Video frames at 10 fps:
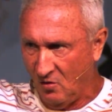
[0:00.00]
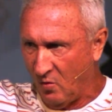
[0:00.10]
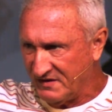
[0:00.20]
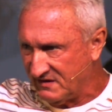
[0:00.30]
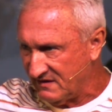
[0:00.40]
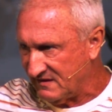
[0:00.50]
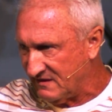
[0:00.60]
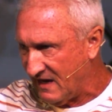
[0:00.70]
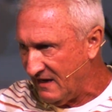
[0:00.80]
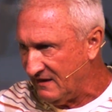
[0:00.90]
what's at
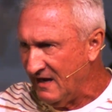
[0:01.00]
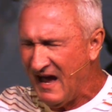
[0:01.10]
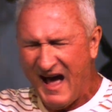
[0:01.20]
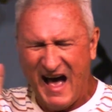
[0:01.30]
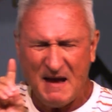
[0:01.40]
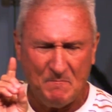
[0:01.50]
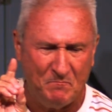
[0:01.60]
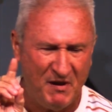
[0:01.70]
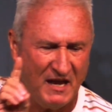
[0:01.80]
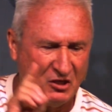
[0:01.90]
stake. I
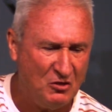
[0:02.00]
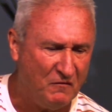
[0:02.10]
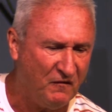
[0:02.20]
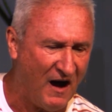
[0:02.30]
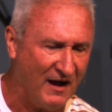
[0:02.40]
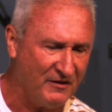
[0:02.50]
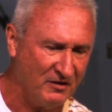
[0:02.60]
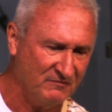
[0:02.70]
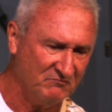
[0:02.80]
beg you, Father,